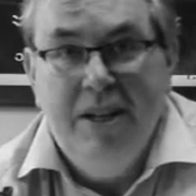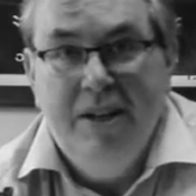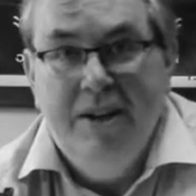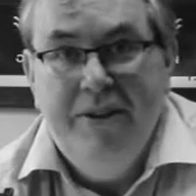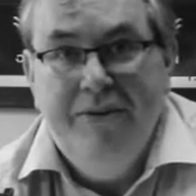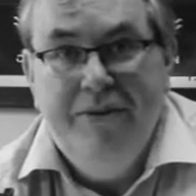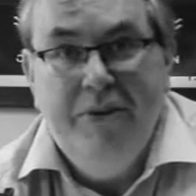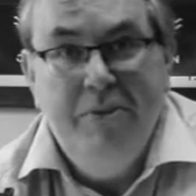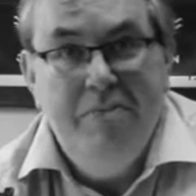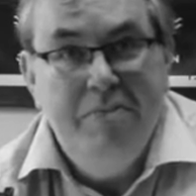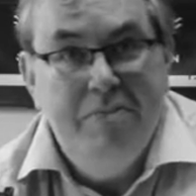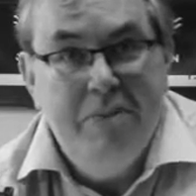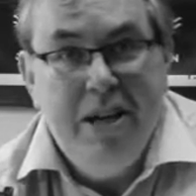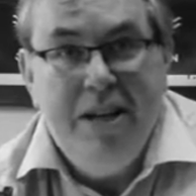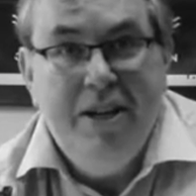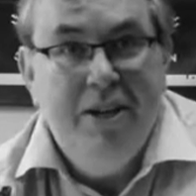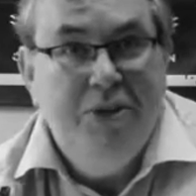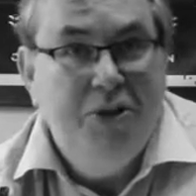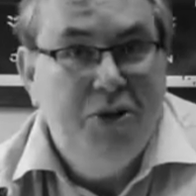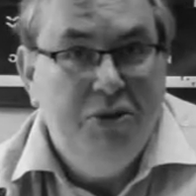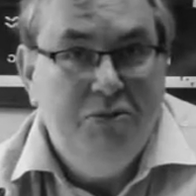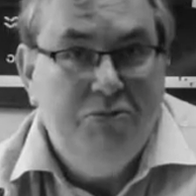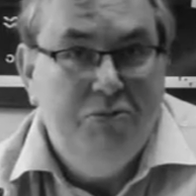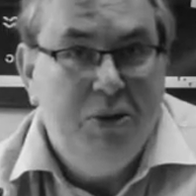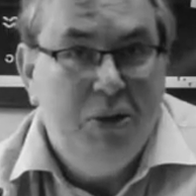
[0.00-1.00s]
for
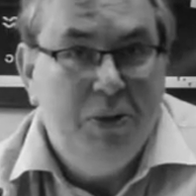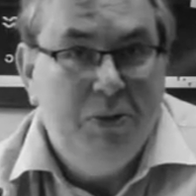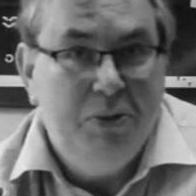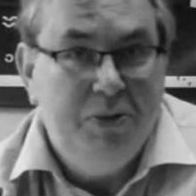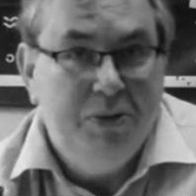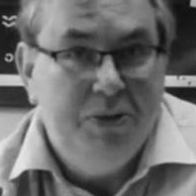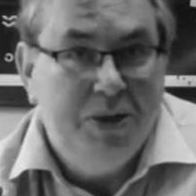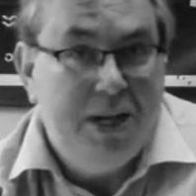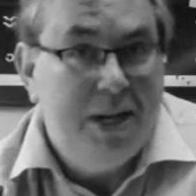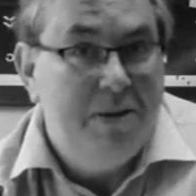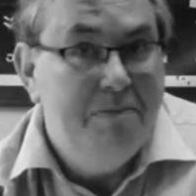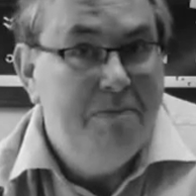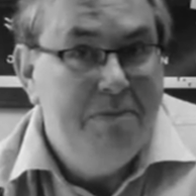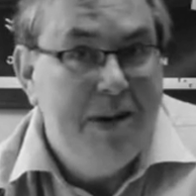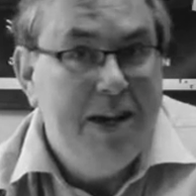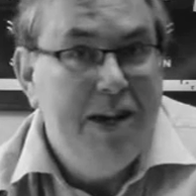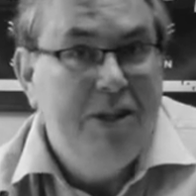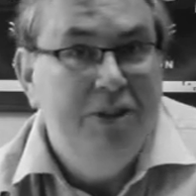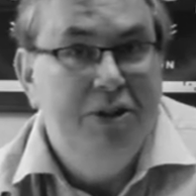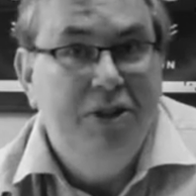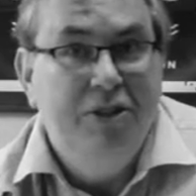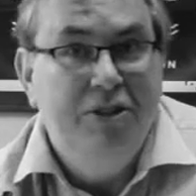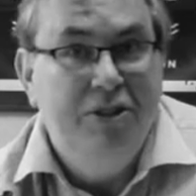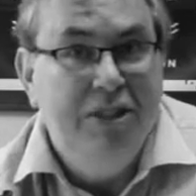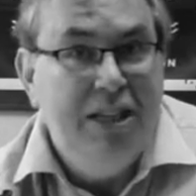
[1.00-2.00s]
major roles and
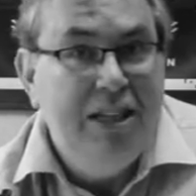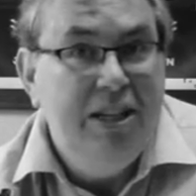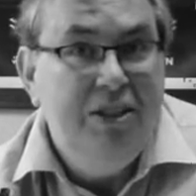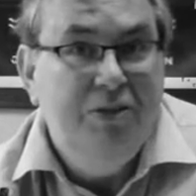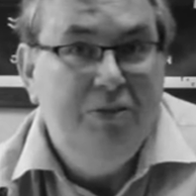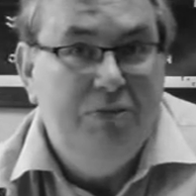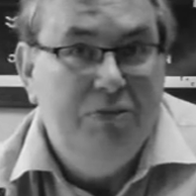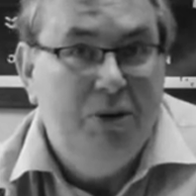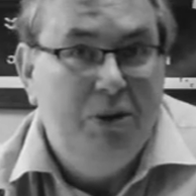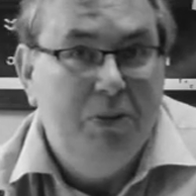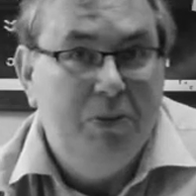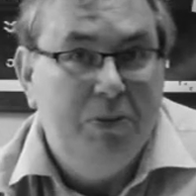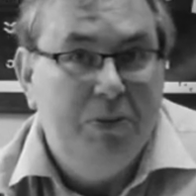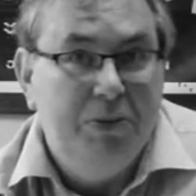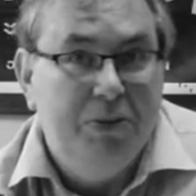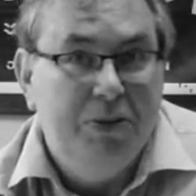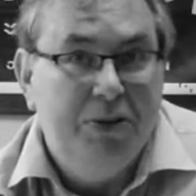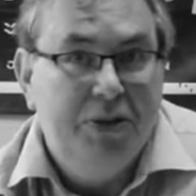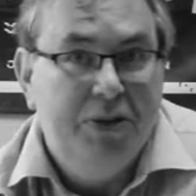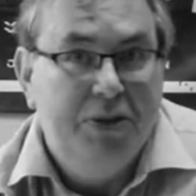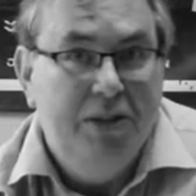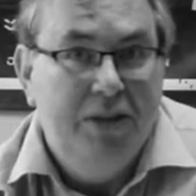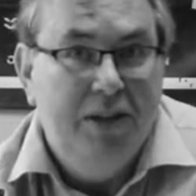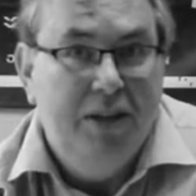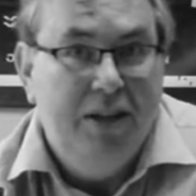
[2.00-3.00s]
major lead
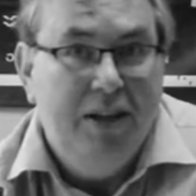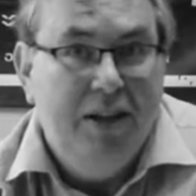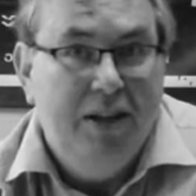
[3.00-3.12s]
roles